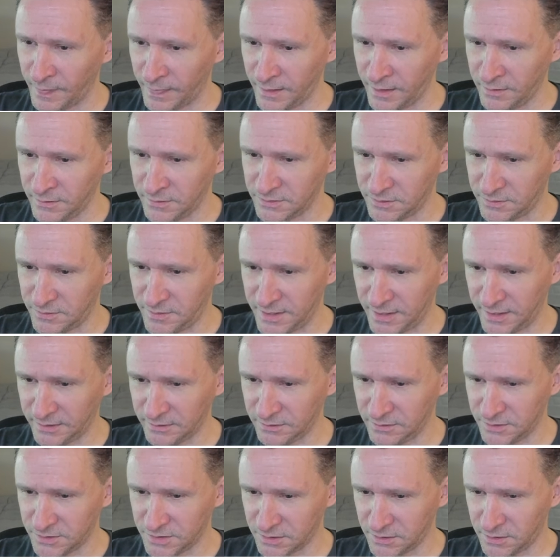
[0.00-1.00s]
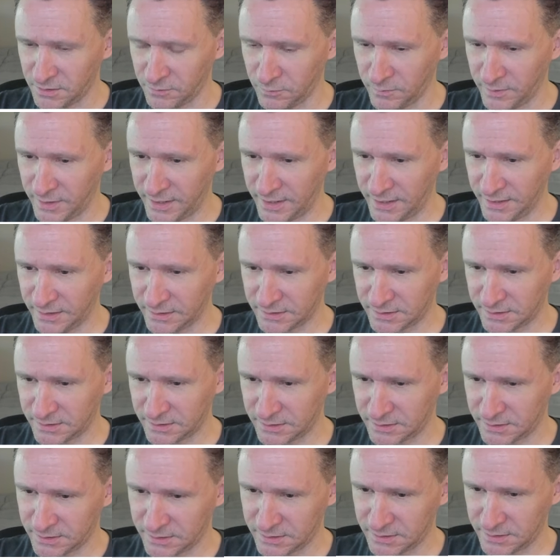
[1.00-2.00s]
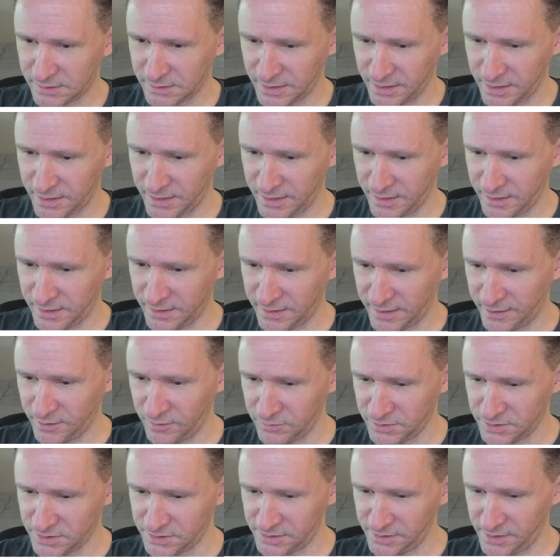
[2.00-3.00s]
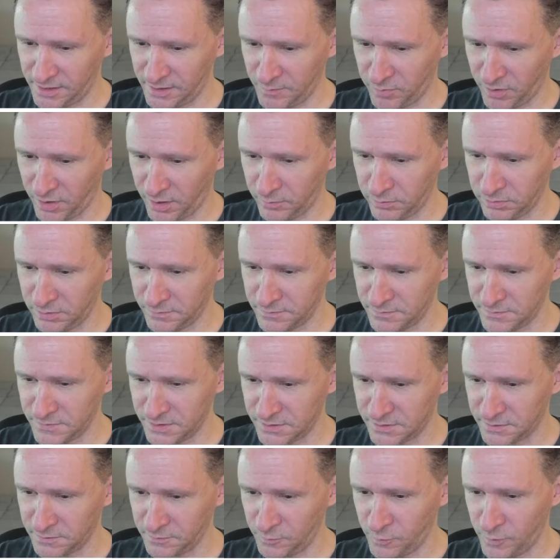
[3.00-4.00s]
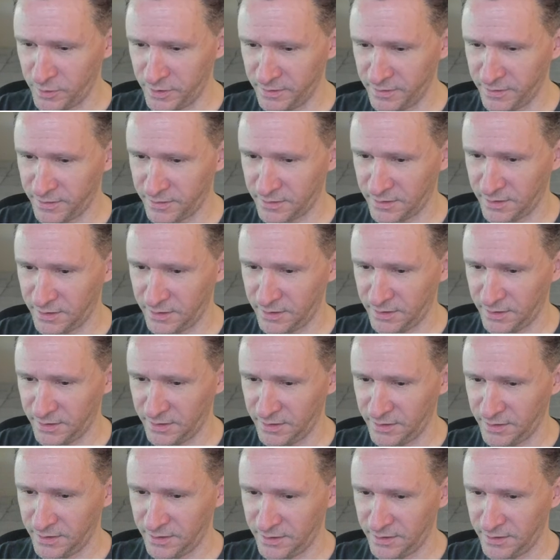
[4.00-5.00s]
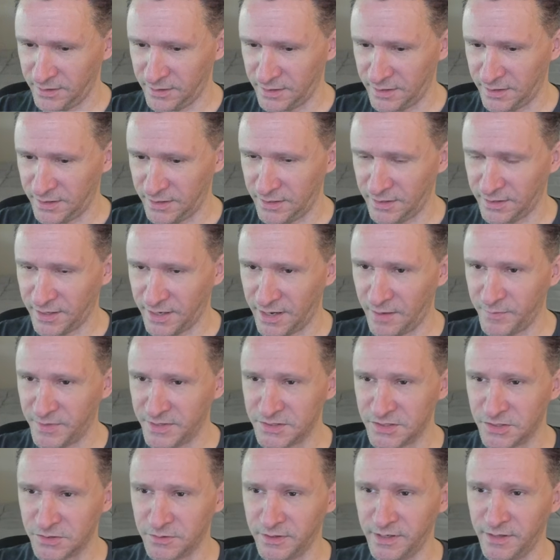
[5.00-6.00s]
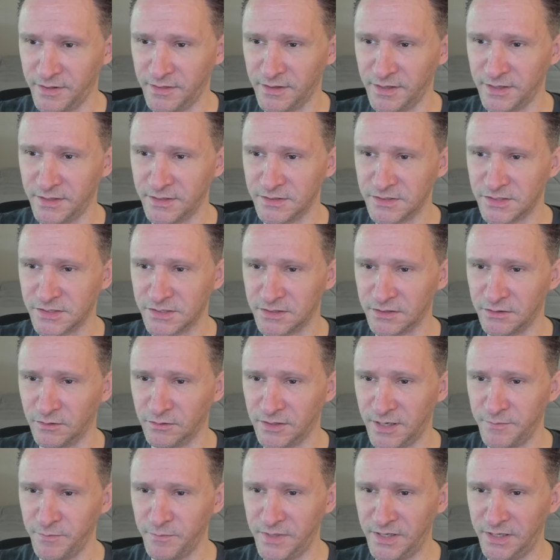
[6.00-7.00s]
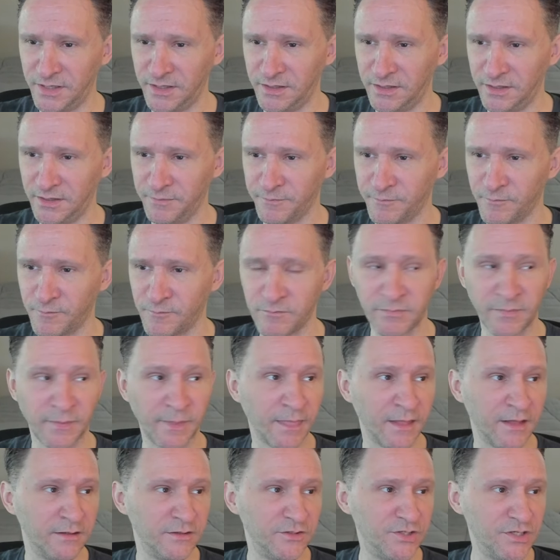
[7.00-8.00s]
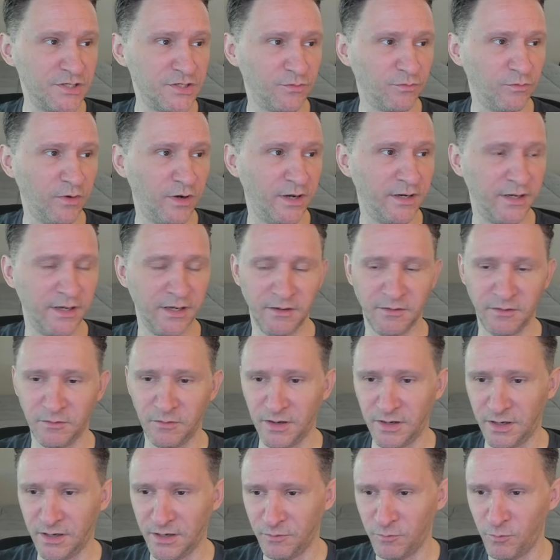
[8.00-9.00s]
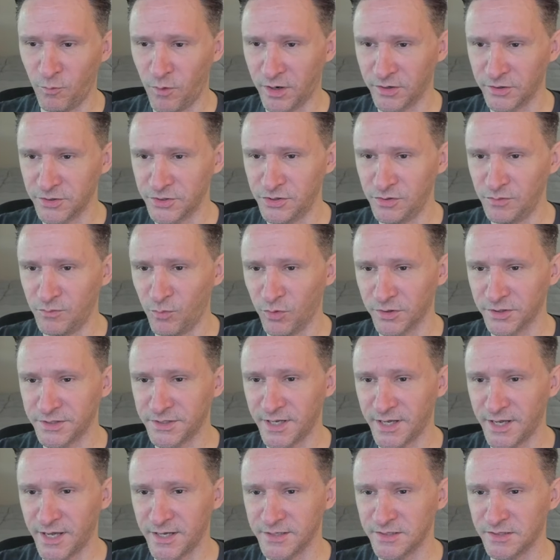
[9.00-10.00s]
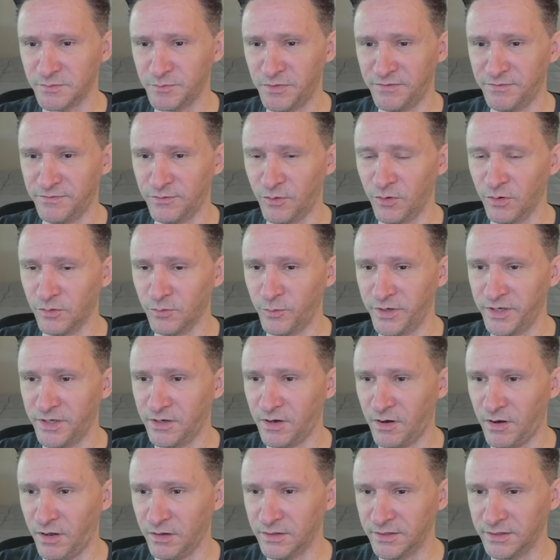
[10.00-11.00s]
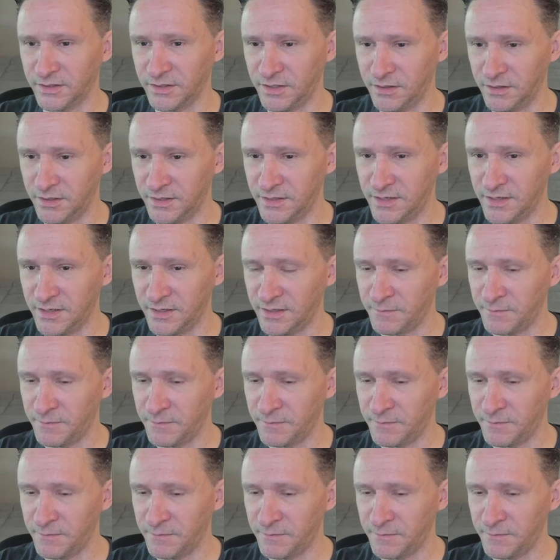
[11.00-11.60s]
So that looks correct, and I don't see any problems with comments or anything. So let me just run one or two more tests before we call it good.